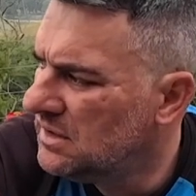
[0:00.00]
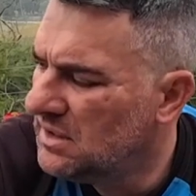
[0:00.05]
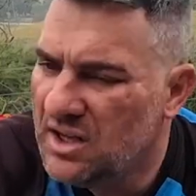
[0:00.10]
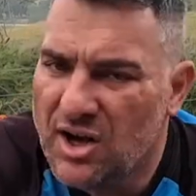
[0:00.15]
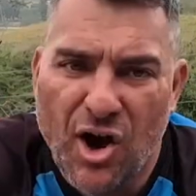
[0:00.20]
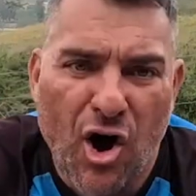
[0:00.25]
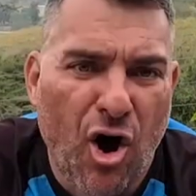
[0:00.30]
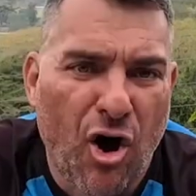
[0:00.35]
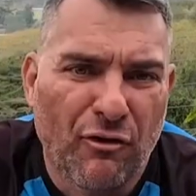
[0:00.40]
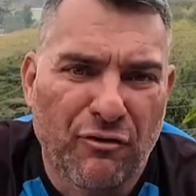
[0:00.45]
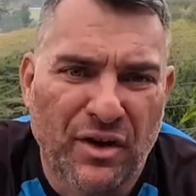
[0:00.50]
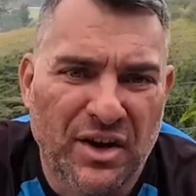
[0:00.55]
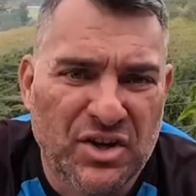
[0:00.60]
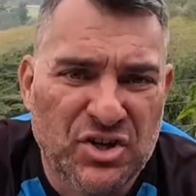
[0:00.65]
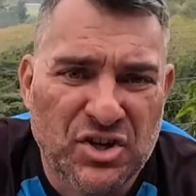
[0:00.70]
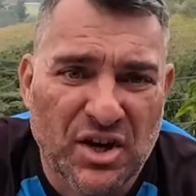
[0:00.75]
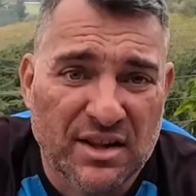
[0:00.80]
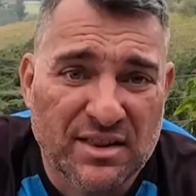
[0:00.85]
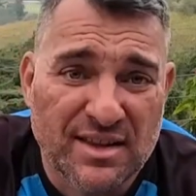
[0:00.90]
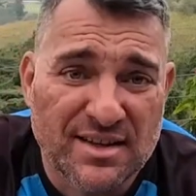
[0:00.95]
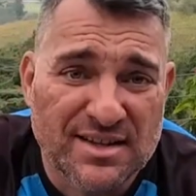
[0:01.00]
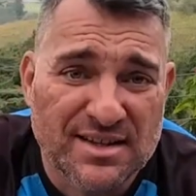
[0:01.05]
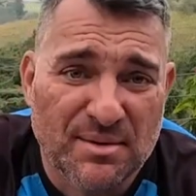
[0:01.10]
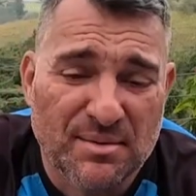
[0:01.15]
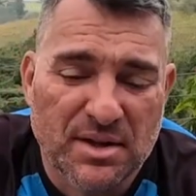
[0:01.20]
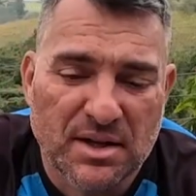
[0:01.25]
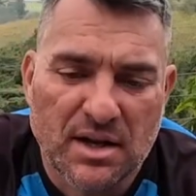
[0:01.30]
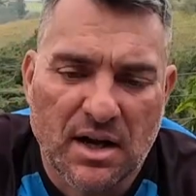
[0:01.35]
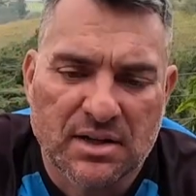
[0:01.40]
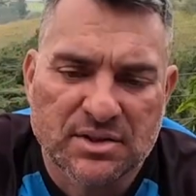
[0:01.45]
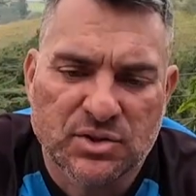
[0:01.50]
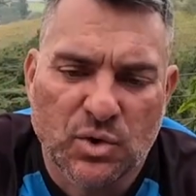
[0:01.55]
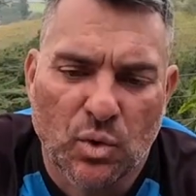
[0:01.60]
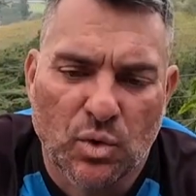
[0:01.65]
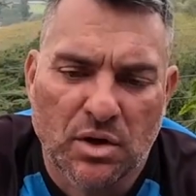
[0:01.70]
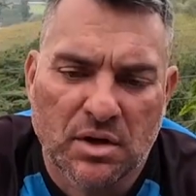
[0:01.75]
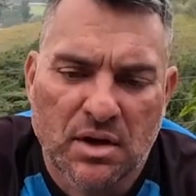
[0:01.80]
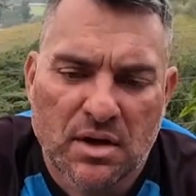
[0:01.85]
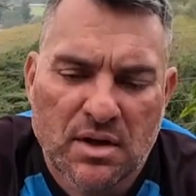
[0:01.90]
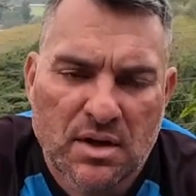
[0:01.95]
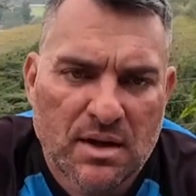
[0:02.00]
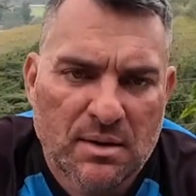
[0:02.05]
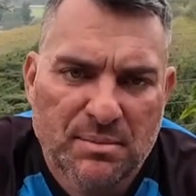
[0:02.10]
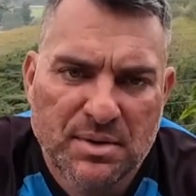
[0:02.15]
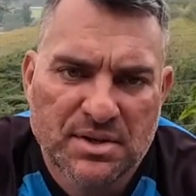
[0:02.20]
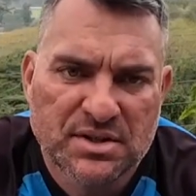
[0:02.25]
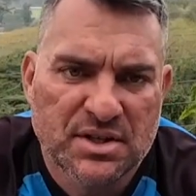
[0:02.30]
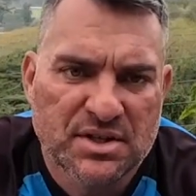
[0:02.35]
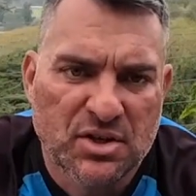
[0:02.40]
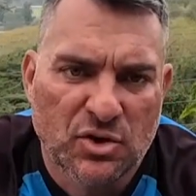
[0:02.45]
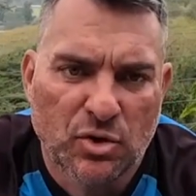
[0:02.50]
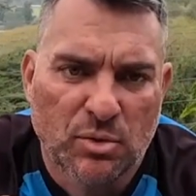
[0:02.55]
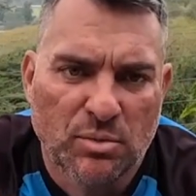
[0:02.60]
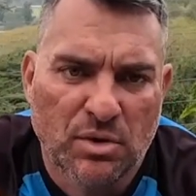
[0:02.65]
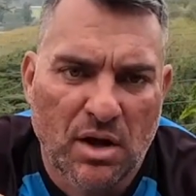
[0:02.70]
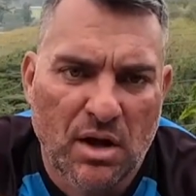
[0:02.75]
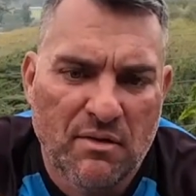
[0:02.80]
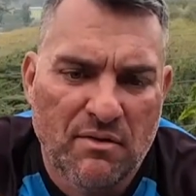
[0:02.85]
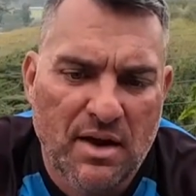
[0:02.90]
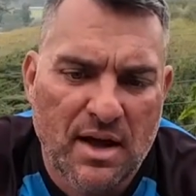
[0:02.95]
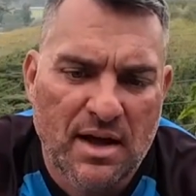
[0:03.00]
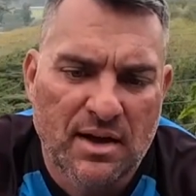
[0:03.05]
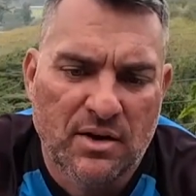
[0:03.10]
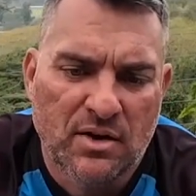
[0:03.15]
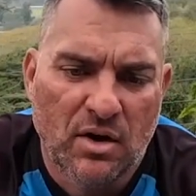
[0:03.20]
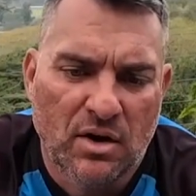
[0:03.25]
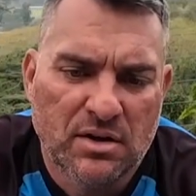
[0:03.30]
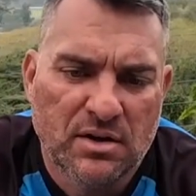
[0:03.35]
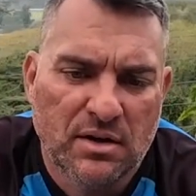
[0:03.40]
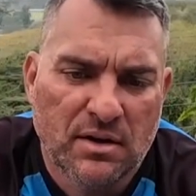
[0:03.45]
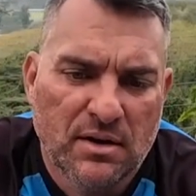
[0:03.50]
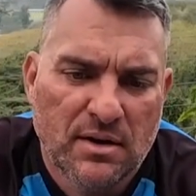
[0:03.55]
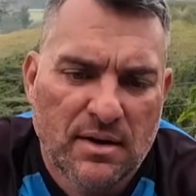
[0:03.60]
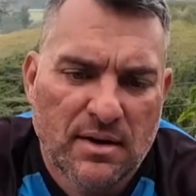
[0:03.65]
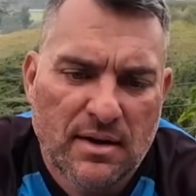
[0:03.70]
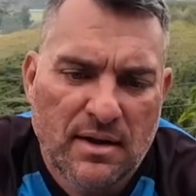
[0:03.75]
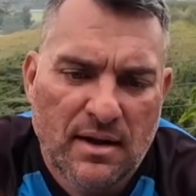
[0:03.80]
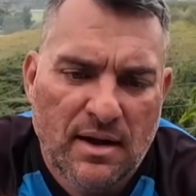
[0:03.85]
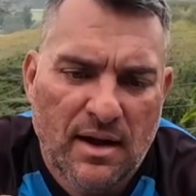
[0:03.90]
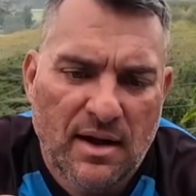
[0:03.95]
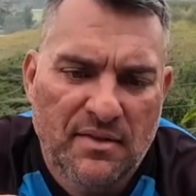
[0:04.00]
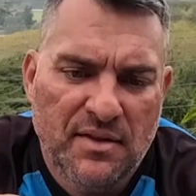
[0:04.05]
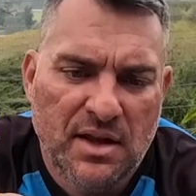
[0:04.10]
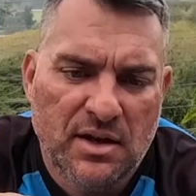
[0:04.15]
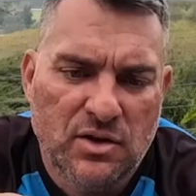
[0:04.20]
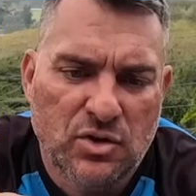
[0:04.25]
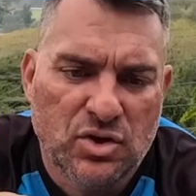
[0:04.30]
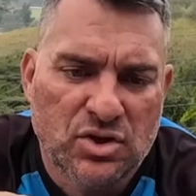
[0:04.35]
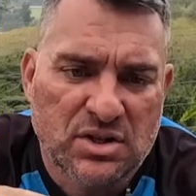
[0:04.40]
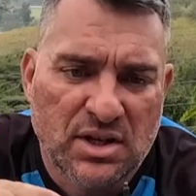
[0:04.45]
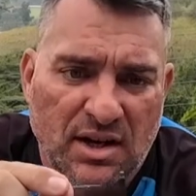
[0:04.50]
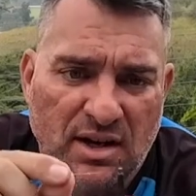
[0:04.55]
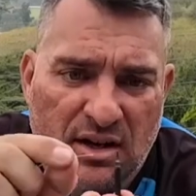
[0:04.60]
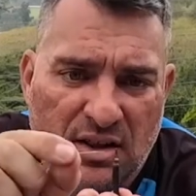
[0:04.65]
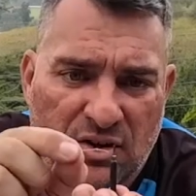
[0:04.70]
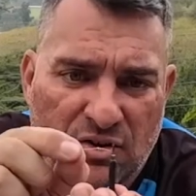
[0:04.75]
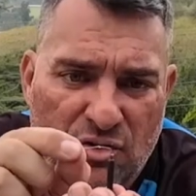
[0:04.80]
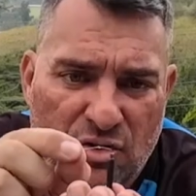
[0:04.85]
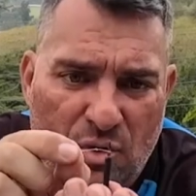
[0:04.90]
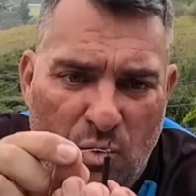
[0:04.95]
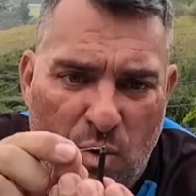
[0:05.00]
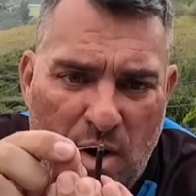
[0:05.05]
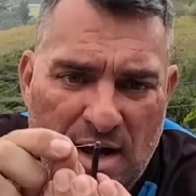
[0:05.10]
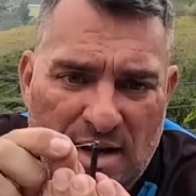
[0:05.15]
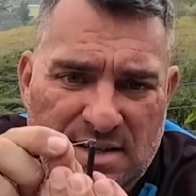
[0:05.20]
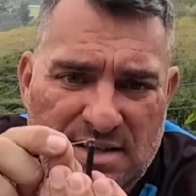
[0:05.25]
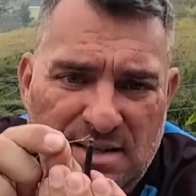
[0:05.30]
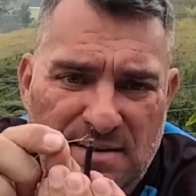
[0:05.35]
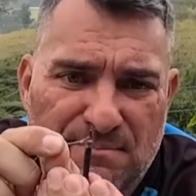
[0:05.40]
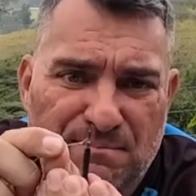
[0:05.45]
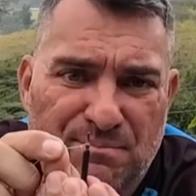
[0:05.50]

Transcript: A half hitch, I think some of the guys call it. But it's just a normal overhand knot, and then you stick it through the weight